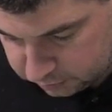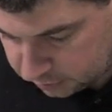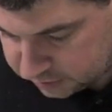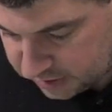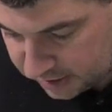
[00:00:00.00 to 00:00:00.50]

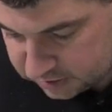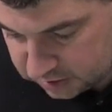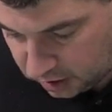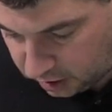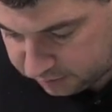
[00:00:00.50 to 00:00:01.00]
says,
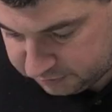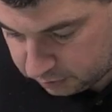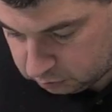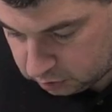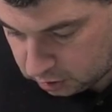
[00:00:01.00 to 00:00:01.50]
"Hi
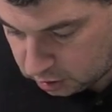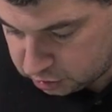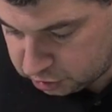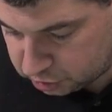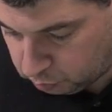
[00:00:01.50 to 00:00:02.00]
Phil,
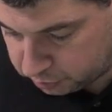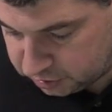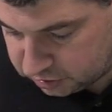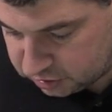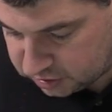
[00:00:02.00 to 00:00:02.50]
just
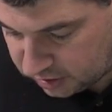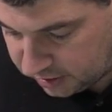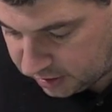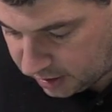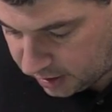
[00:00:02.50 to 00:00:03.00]
wanted to
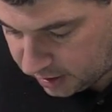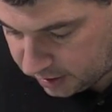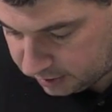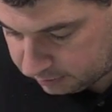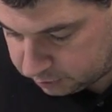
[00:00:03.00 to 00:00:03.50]
say
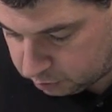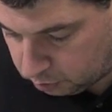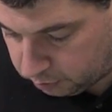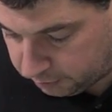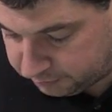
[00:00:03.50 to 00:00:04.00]
uh,
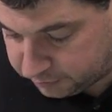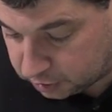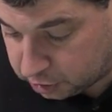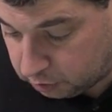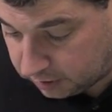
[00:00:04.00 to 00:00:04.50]
your
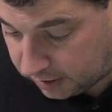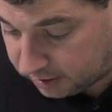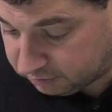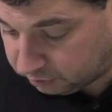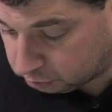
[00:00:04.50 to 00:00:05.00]
Q and
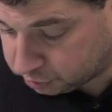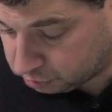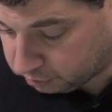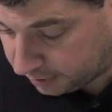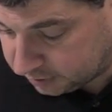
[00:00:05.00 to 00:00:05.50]
A vlogs are
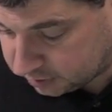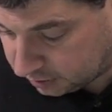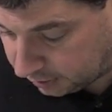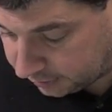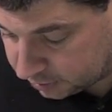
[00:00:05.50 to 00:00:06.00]
great.
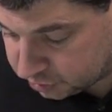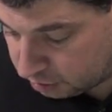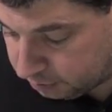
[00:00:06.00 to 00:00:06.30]
I get so